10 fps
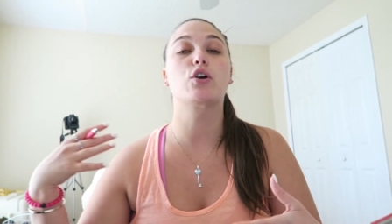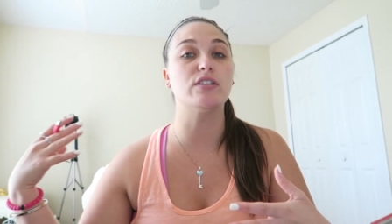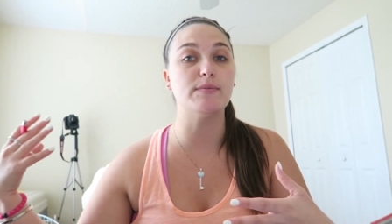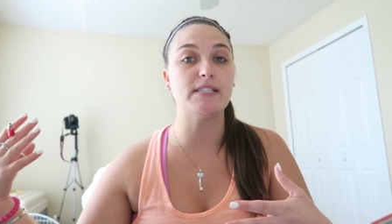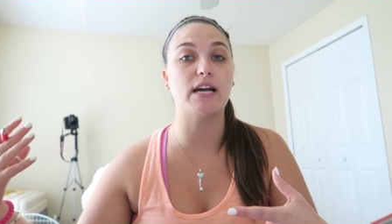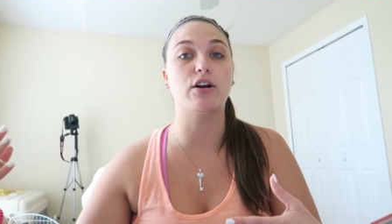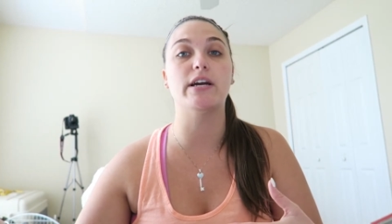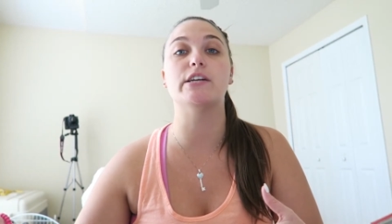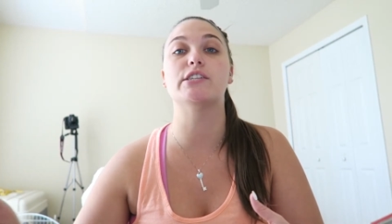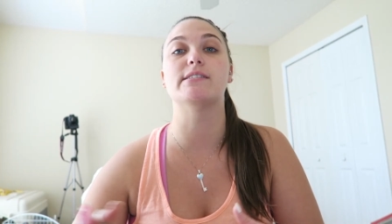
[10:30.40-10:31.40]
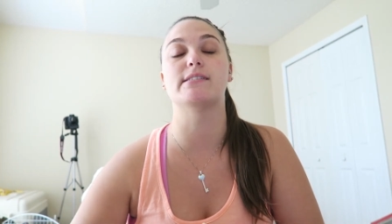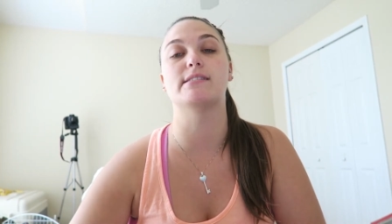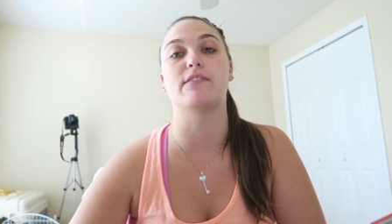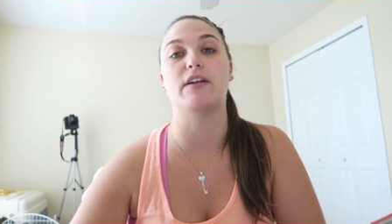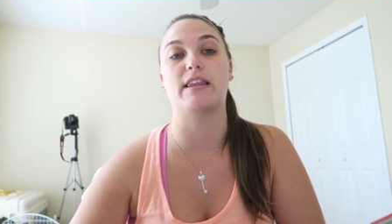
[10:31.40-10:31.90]
Christmas decorations
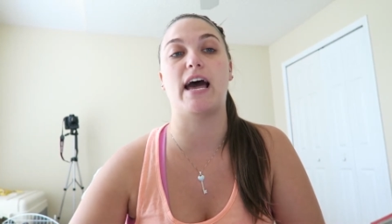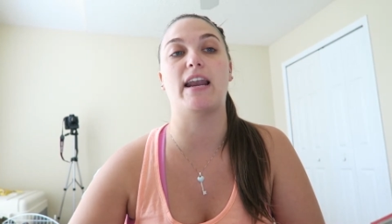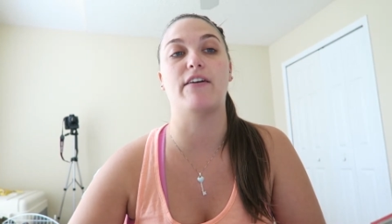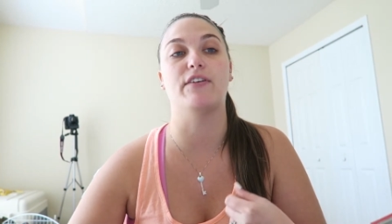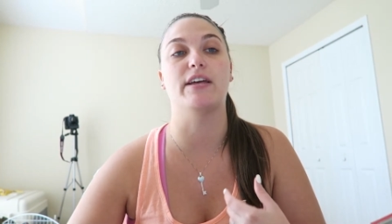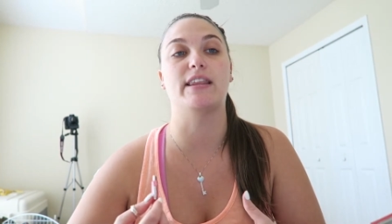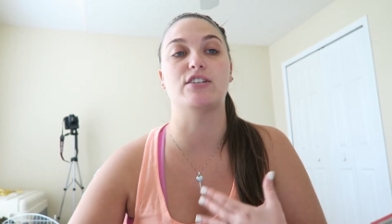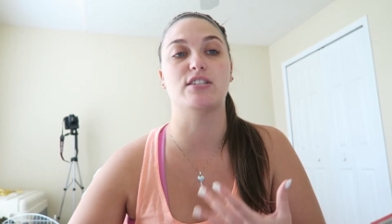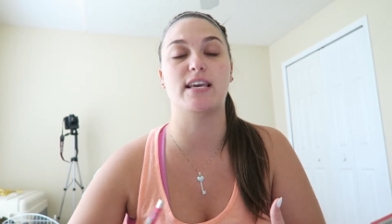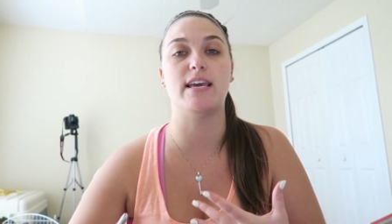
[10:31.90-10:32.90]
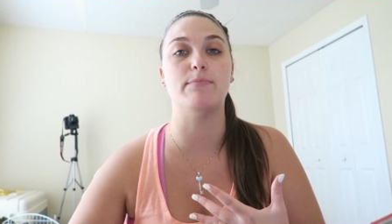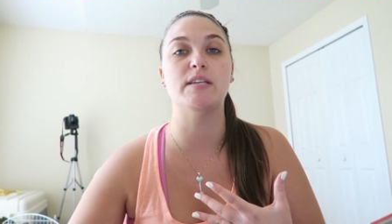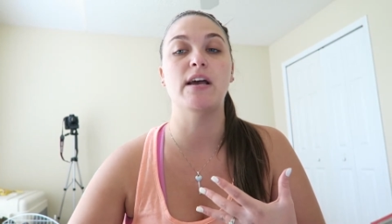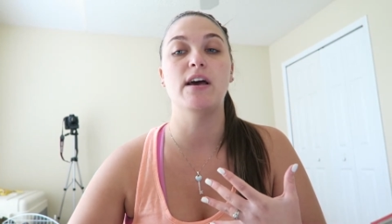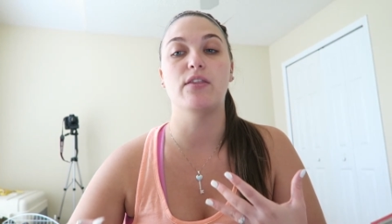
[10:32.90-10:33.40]
and stuff like that, and I feel like that just
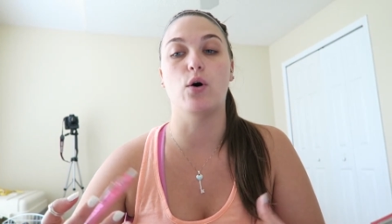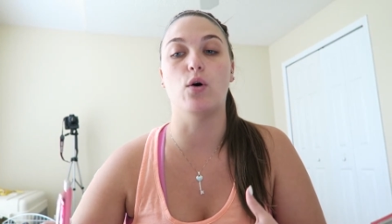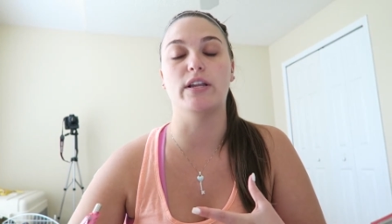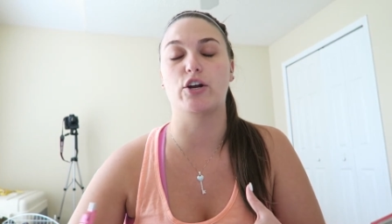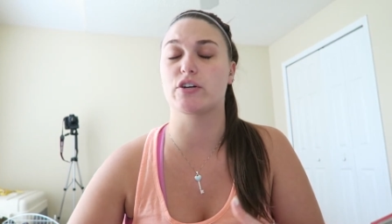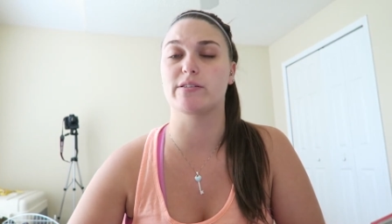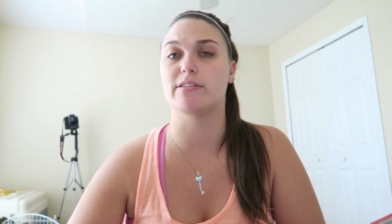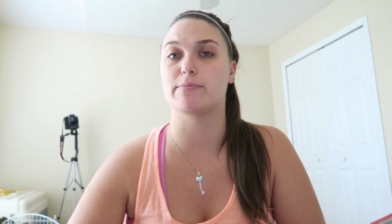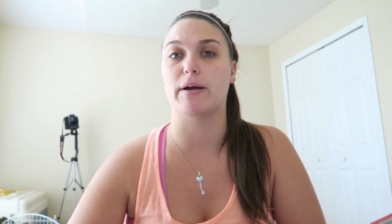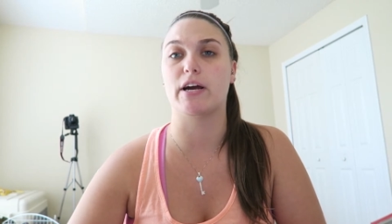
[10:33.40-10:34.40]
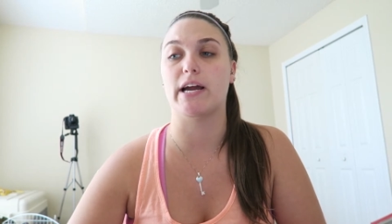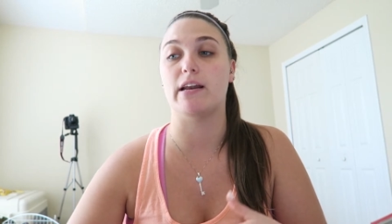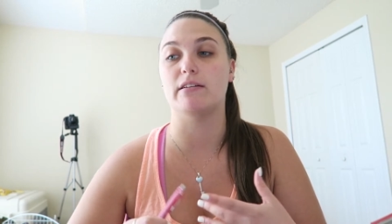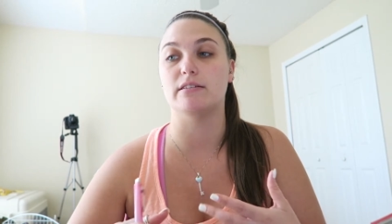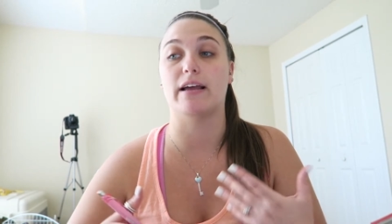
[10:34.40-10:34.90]
keeps the whole like Christmas
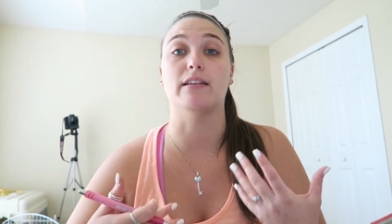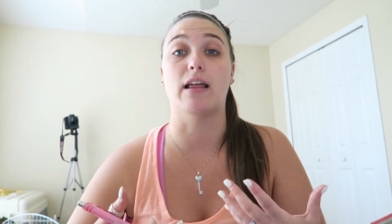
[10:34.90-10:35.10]
spirit like